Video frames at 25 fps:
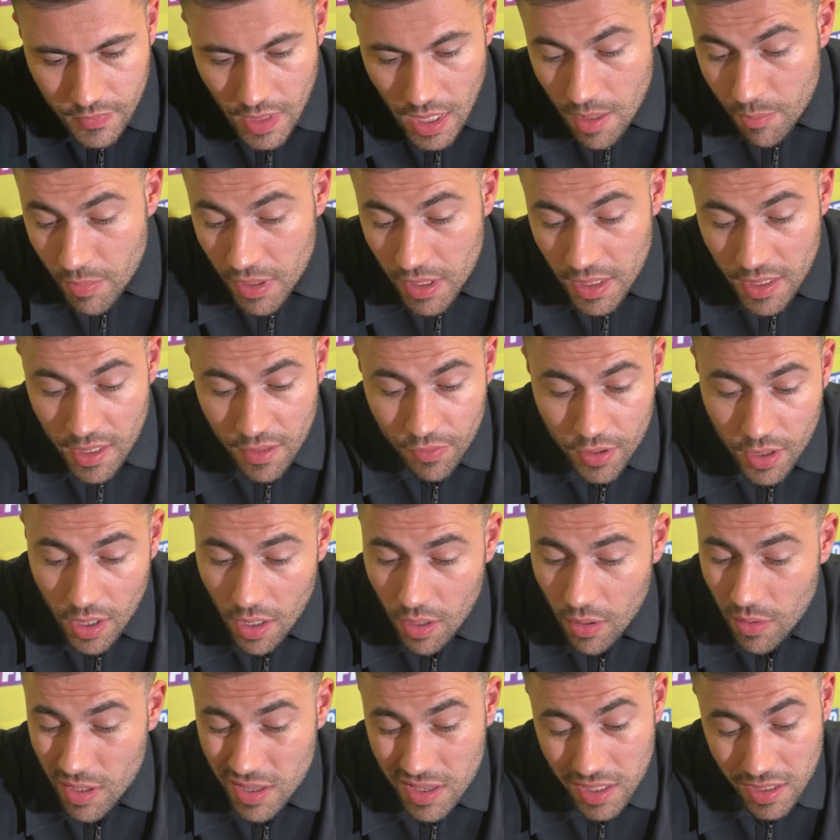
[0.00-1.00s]
I believe
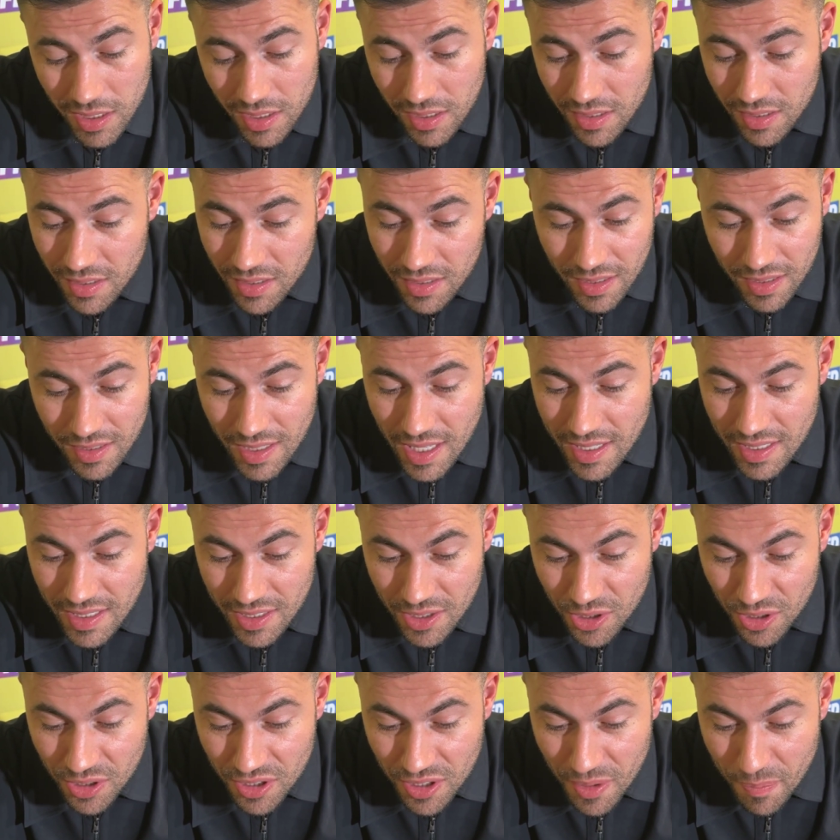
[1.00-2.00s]
so. I think then it's
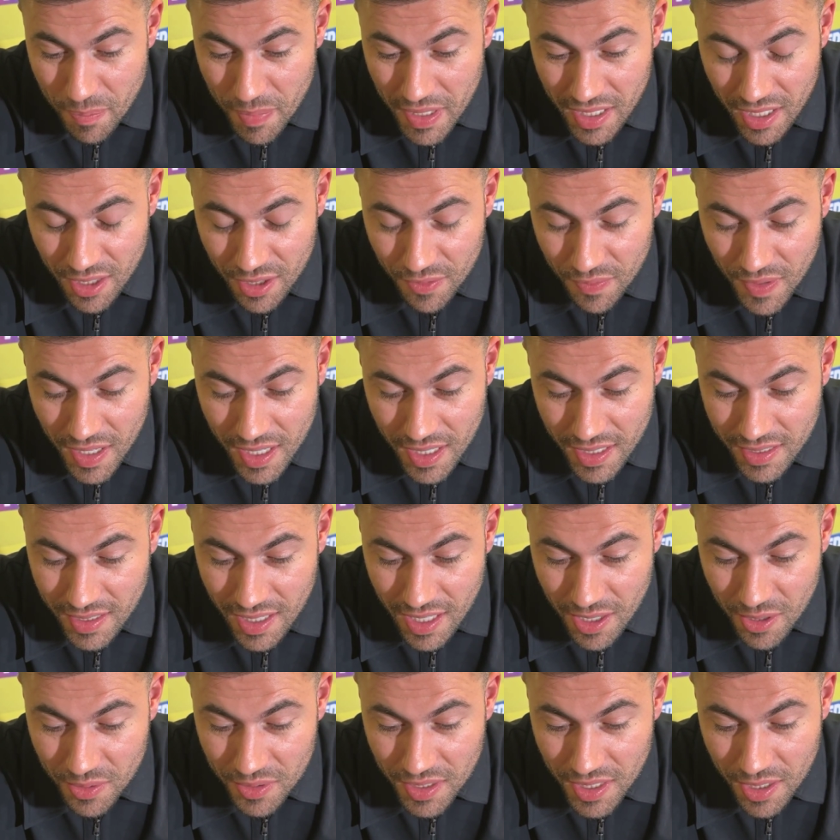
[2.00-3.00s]
just the biggest fights
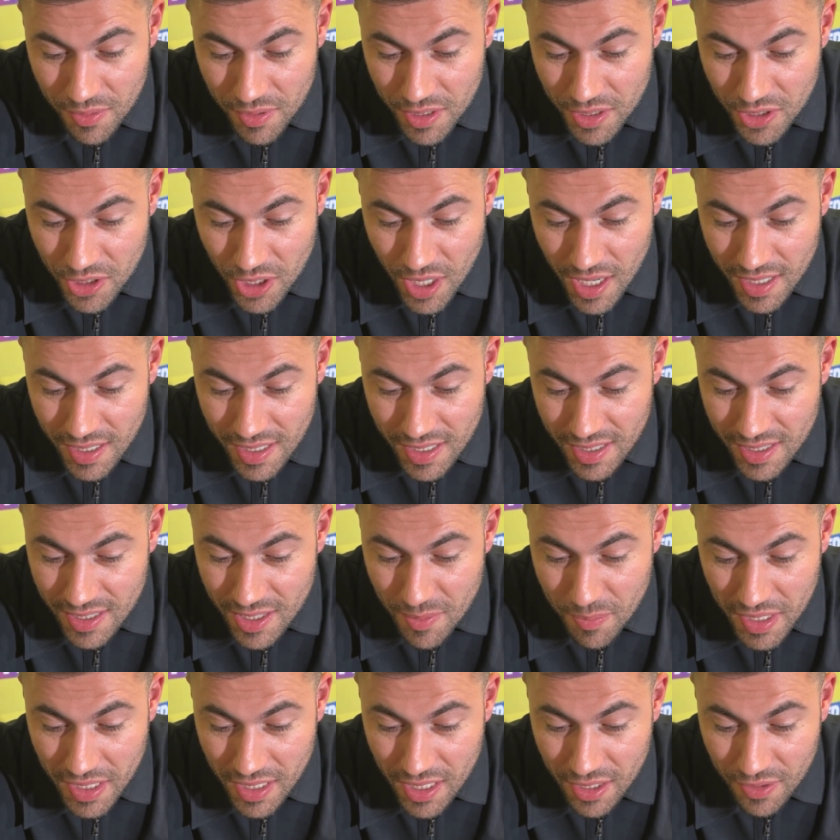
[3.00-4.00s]
out there, and Jai is the
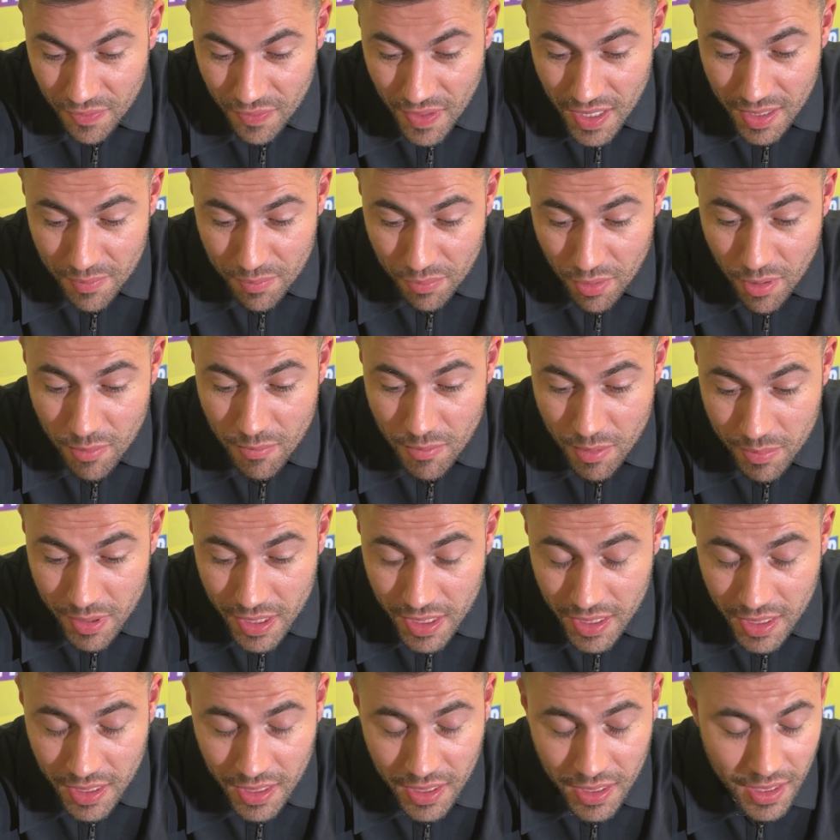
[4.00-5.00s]
biggest fight
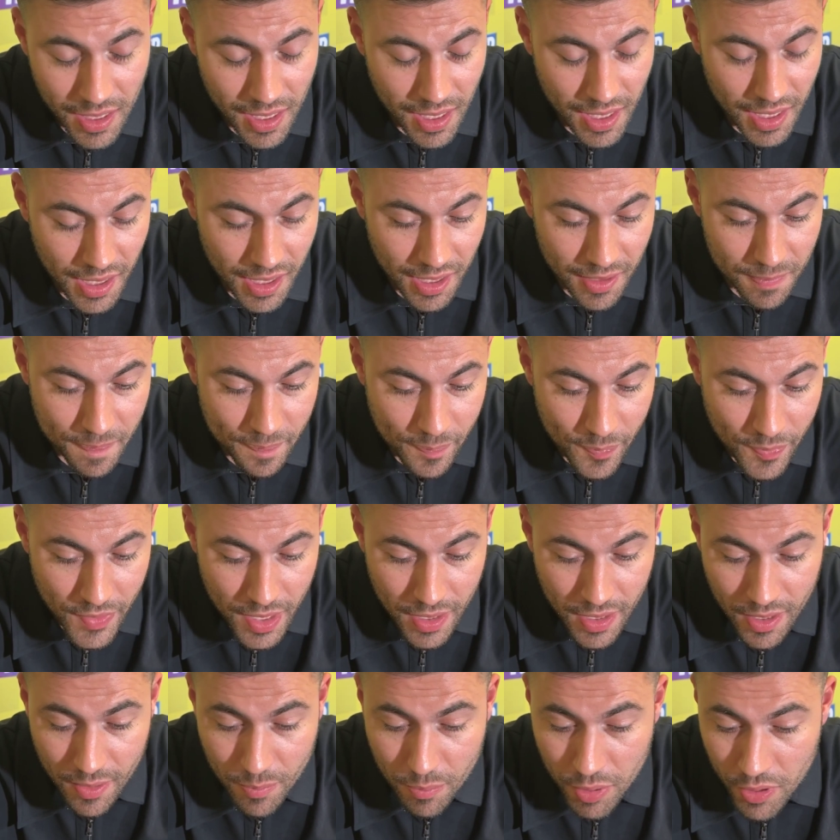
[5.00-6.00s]
probably.
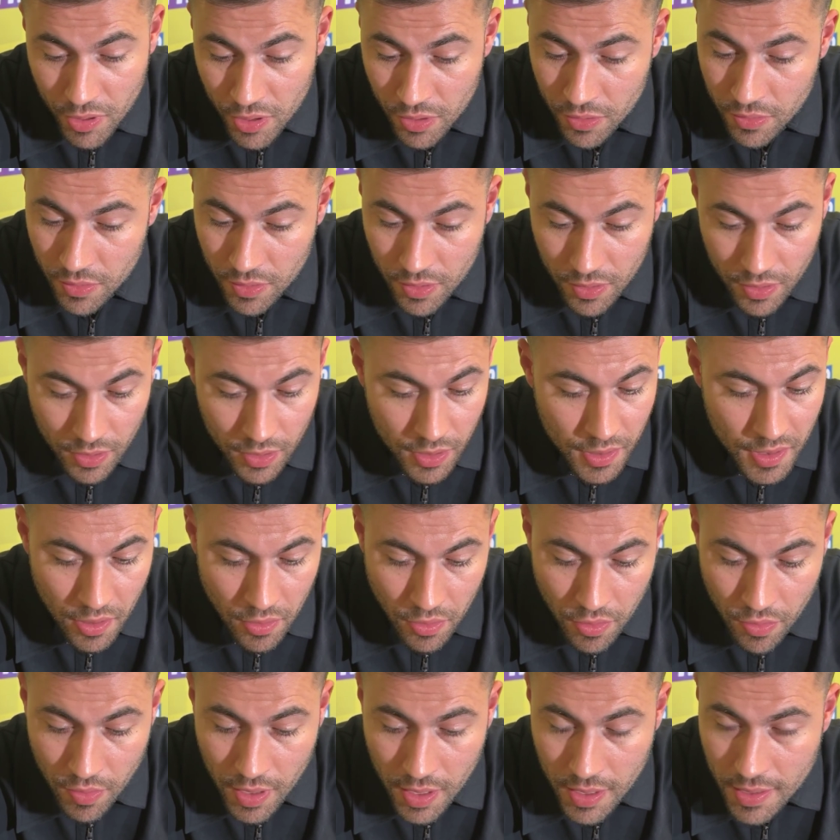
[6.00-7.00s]
But
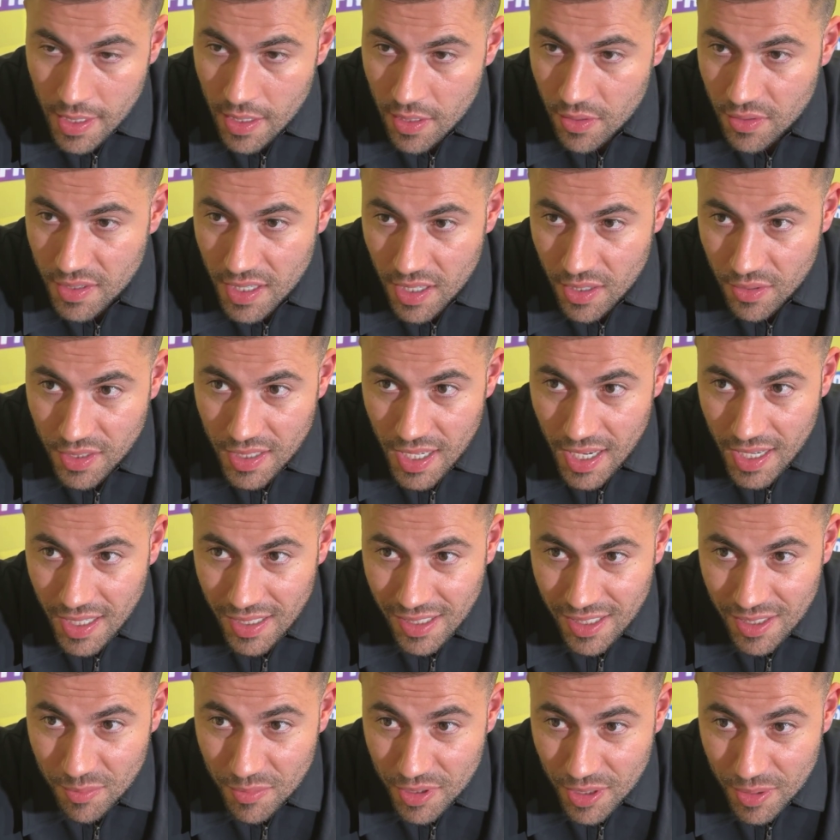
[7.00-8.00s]
Chris sells out
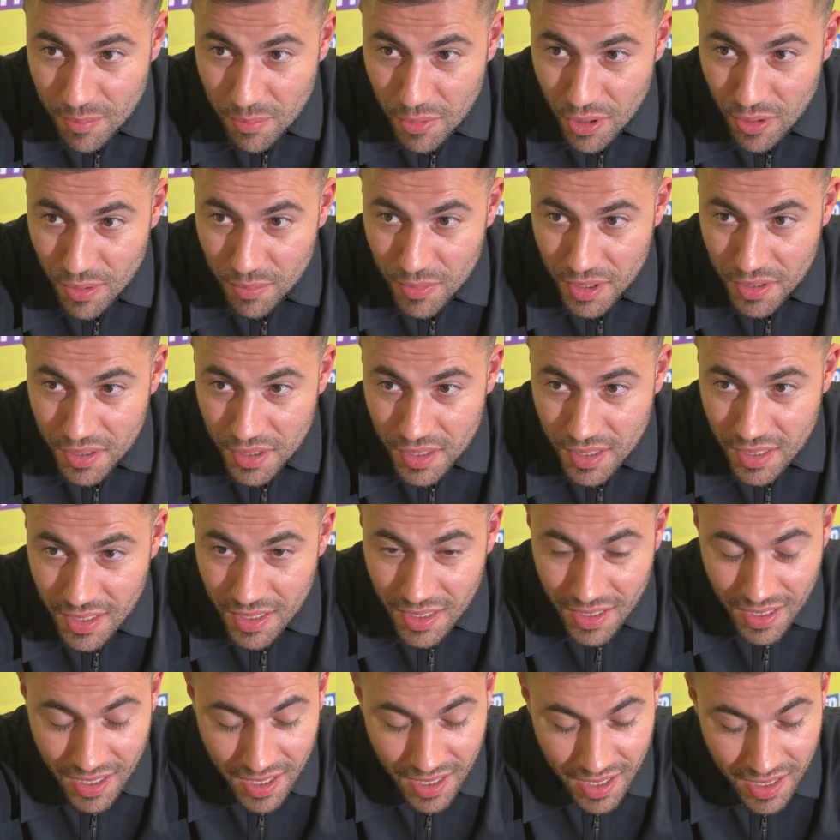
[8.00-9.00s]
stadiums in Bournemouth,
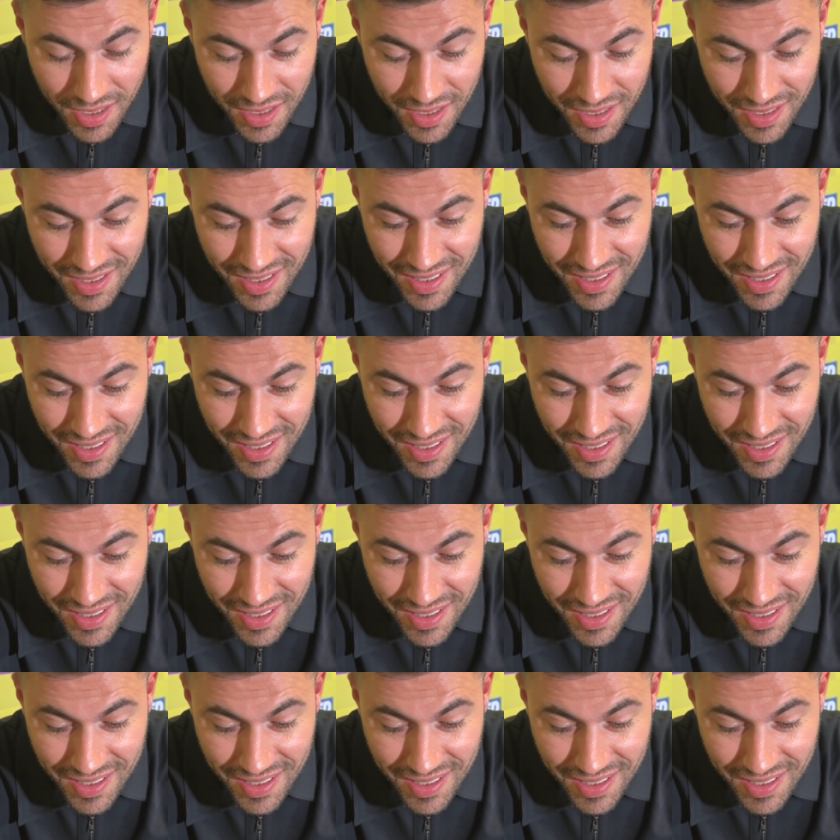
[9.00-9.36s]
and